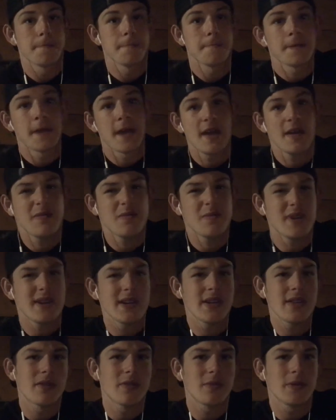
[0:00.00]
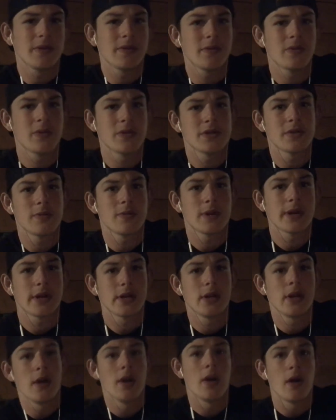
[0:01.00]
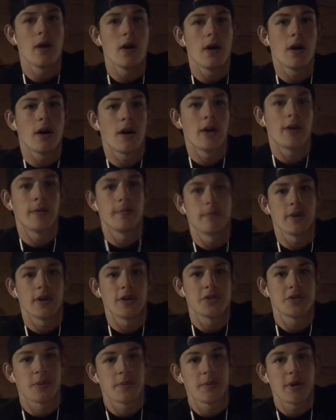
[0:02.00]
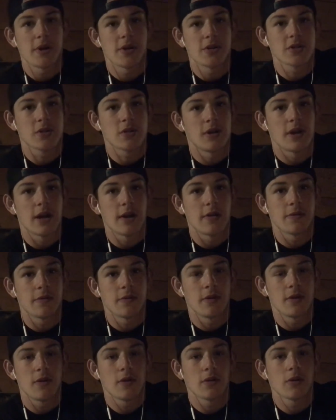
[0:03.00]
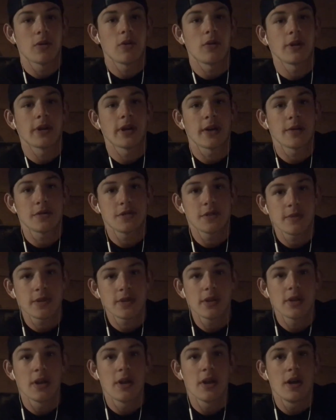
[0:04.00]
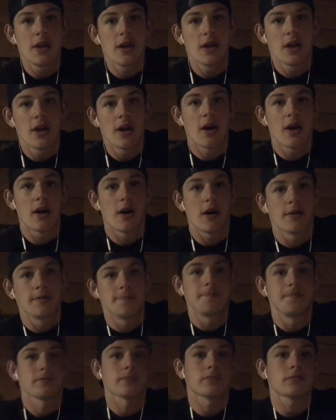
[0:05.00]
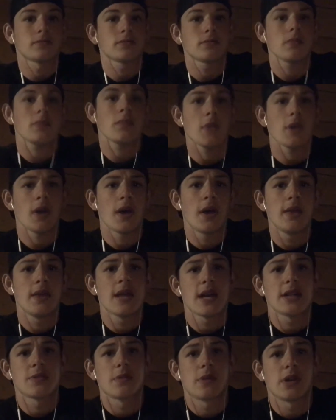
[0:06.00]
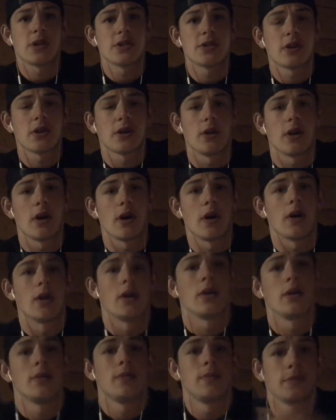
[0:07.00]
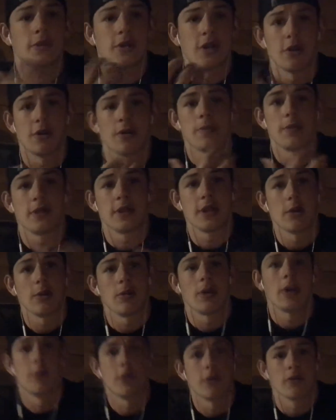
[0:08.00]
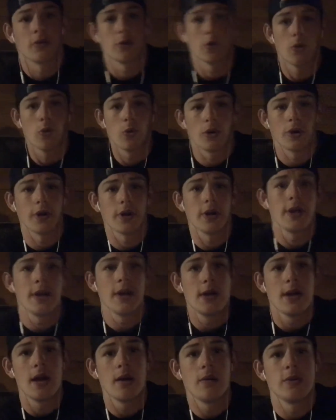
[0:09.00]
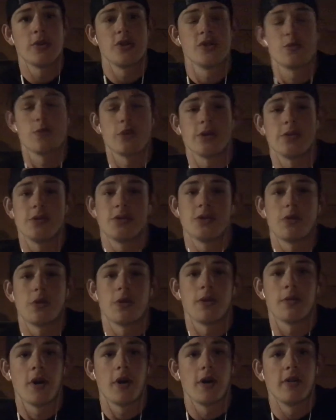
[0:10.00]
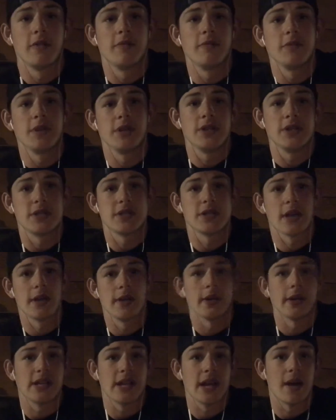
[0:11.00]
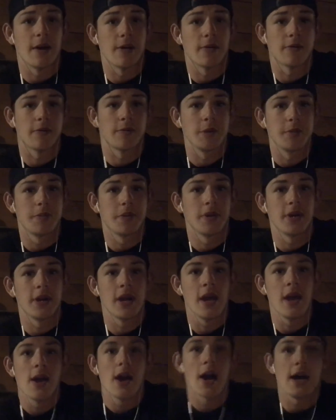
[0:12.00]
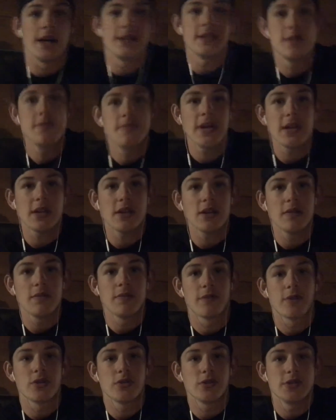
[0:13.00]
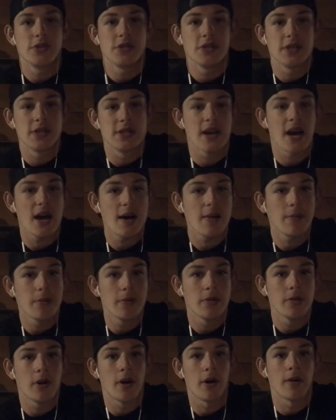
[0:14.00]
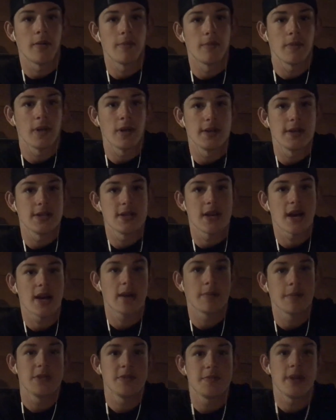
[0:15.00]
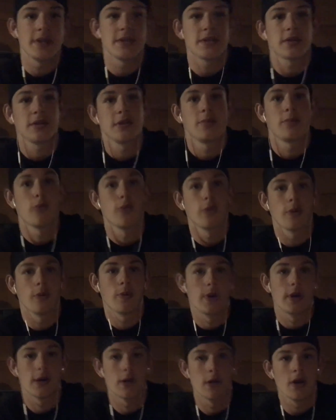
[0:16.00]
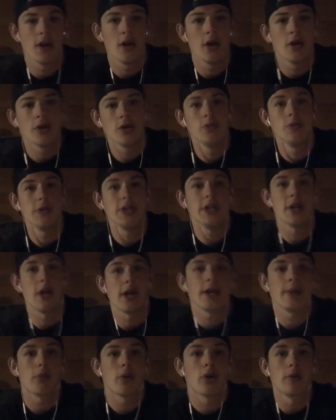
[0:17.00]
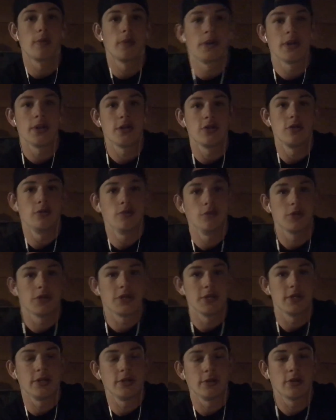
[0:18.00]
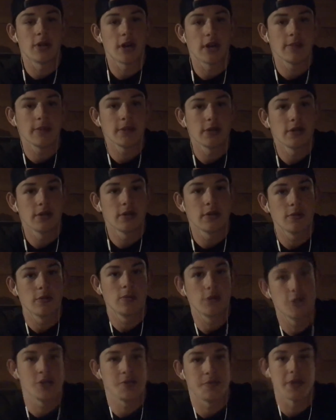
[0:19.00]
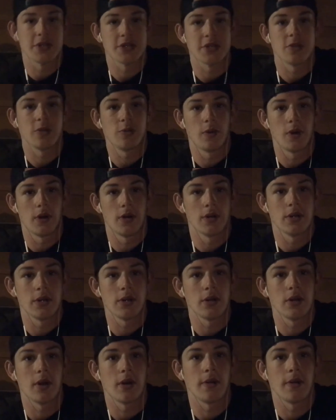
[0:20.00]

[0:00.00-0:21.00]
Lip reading: halfway, 3/4 of the way, I saw my parents calling out to me, and that's when I started. They were able to record, which is what you saw of me descending down from it. But I did make it virtually to the top, and the top is basically the point where you need a permit to continue climbing, which is basically where the